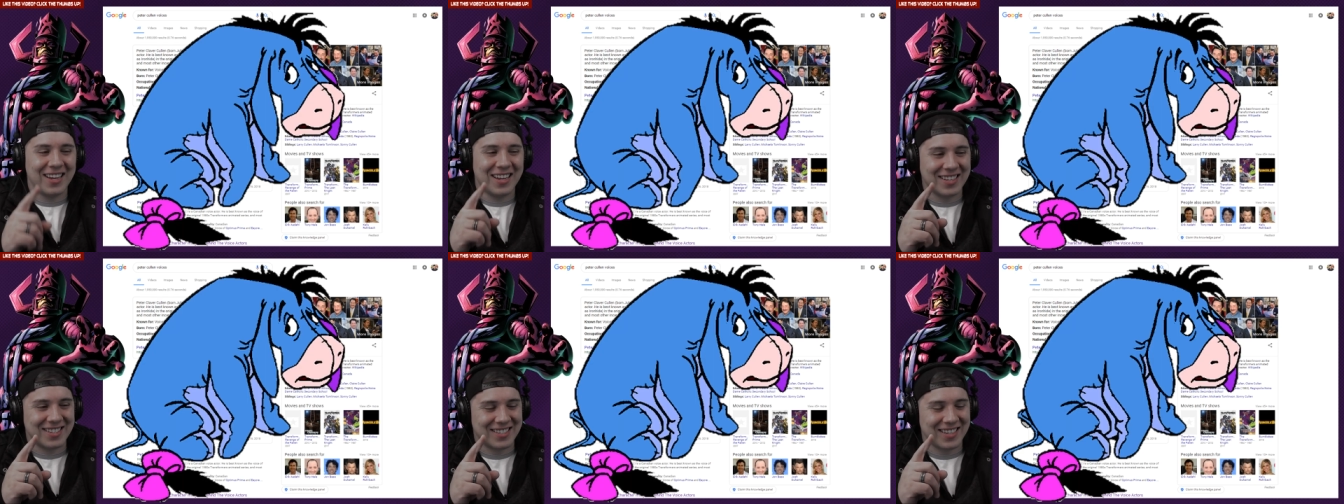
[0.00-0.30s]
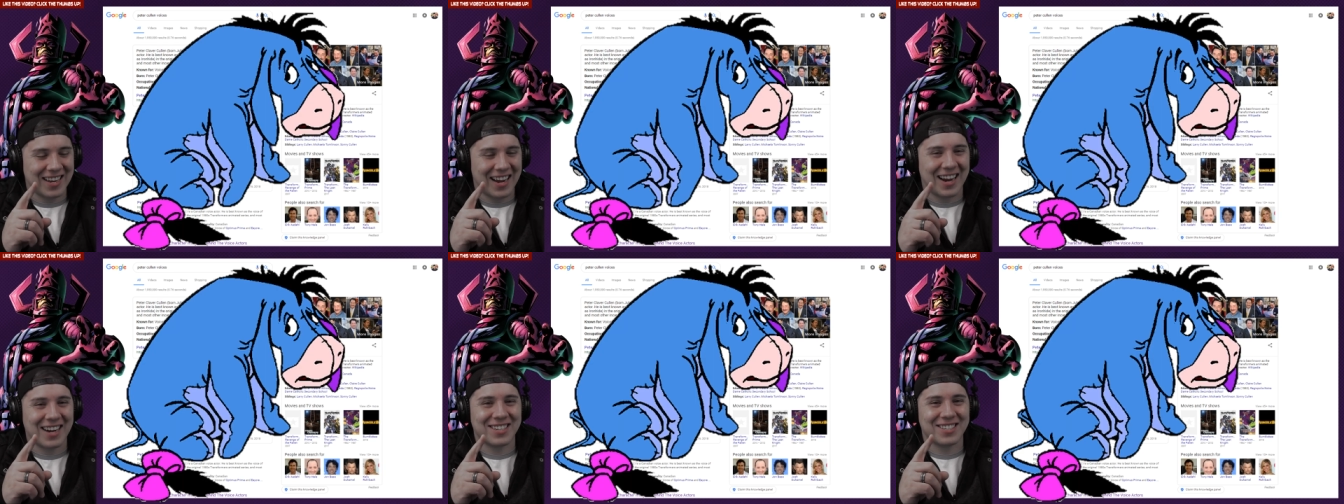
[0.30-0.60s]

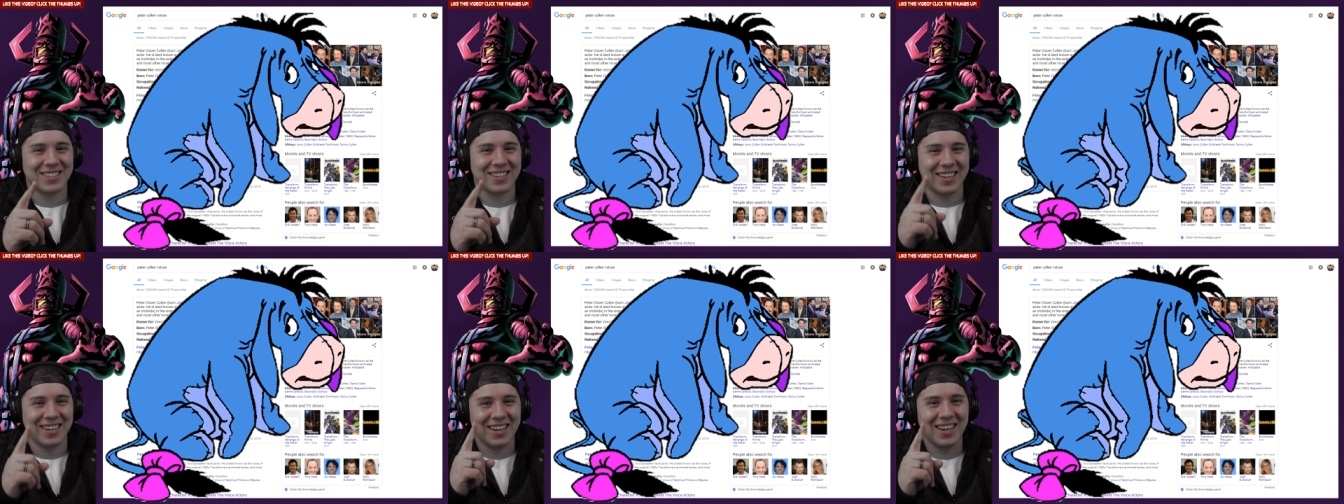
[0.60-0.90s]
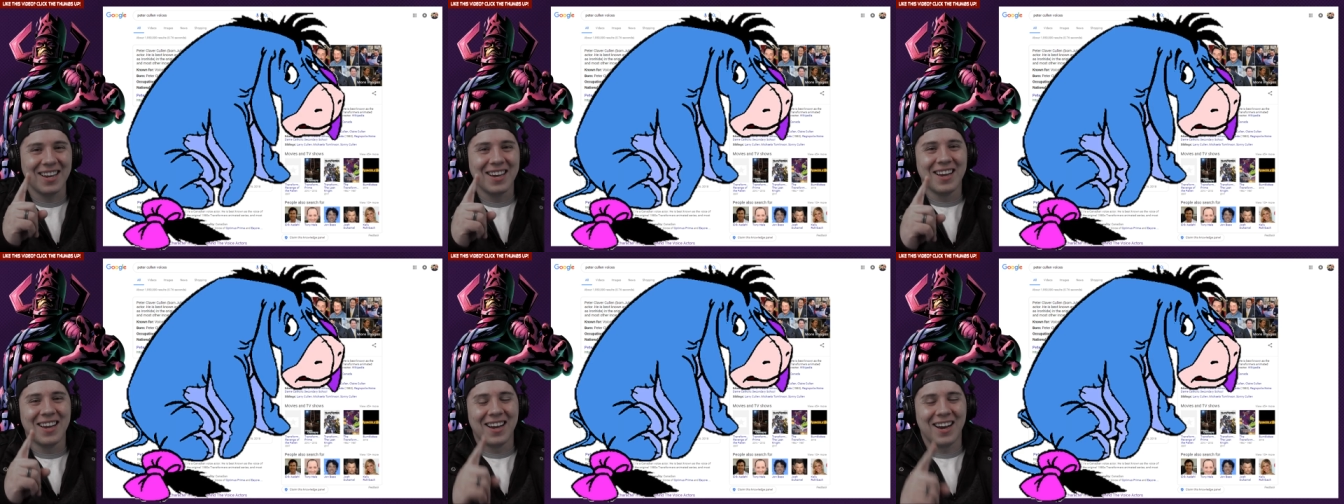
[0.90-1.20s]
it's actually,
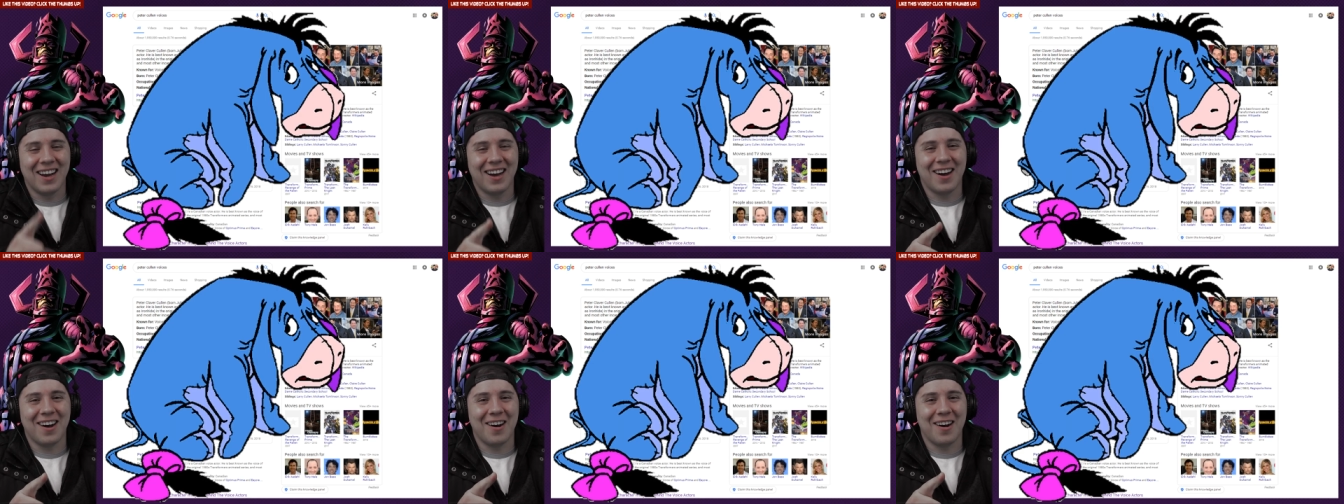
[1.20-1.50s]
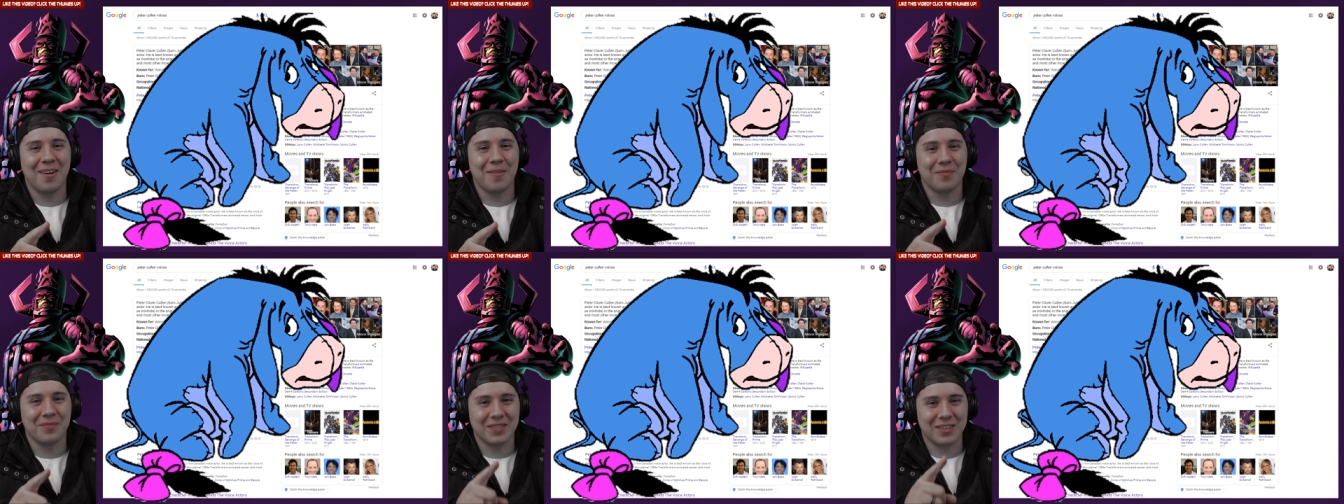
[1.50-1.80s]

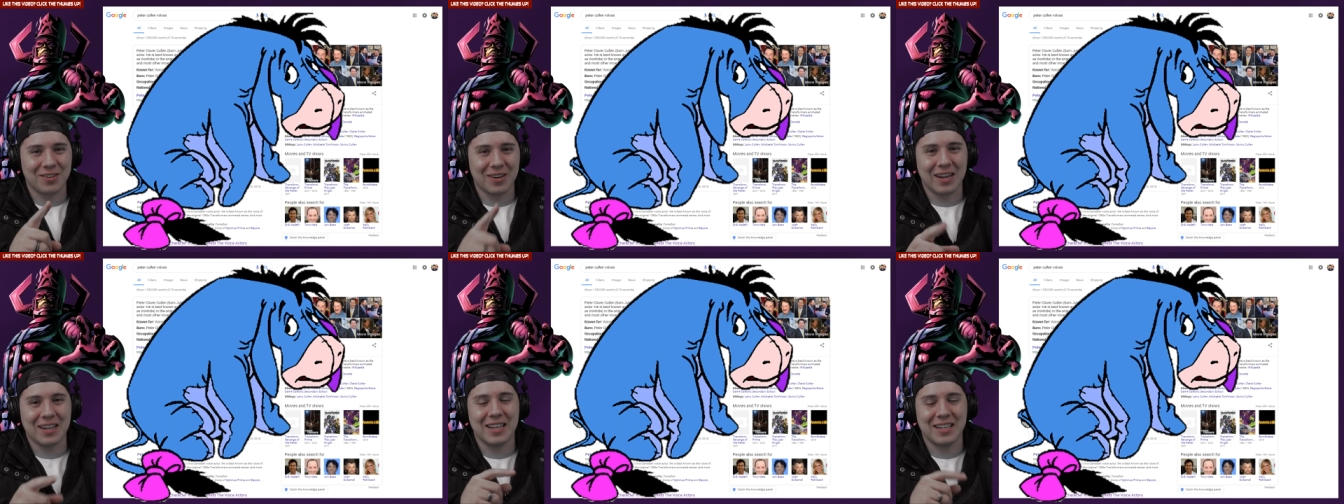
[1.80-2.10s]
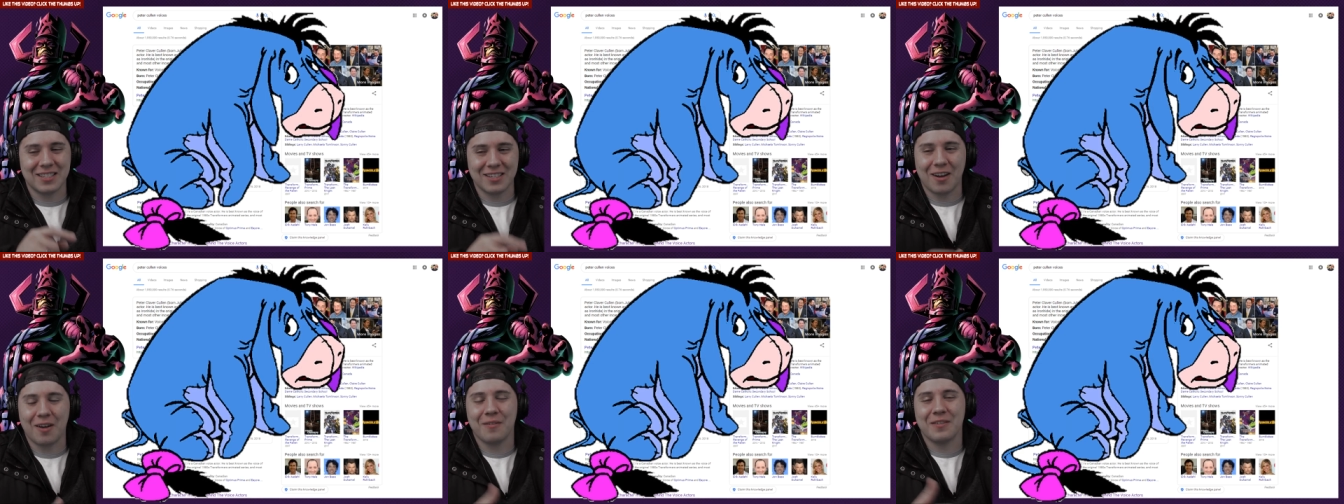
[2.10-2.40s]
um, tra-
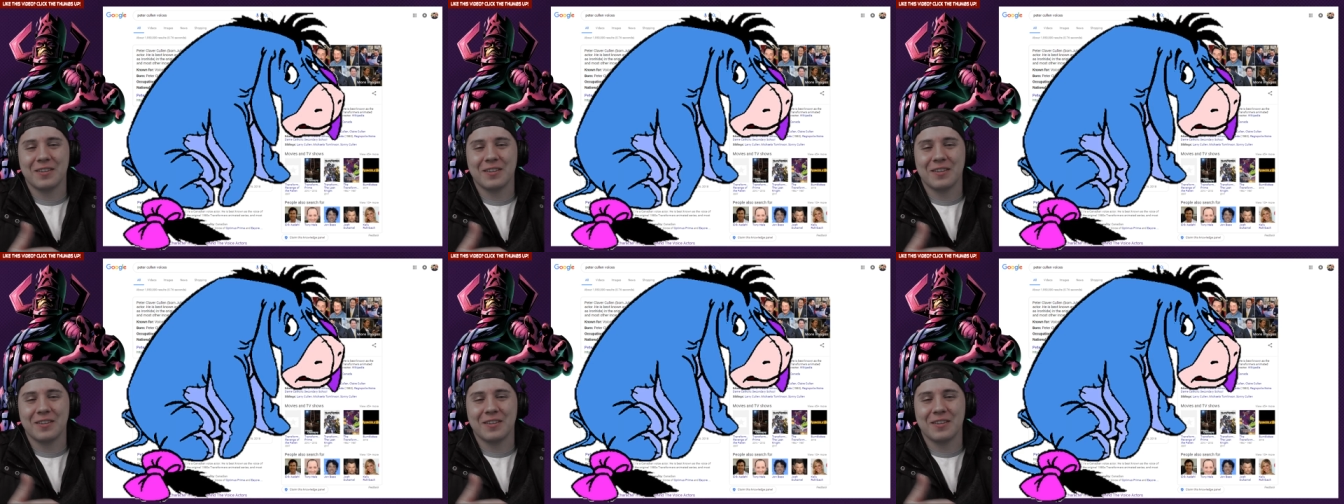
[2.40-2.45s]
it's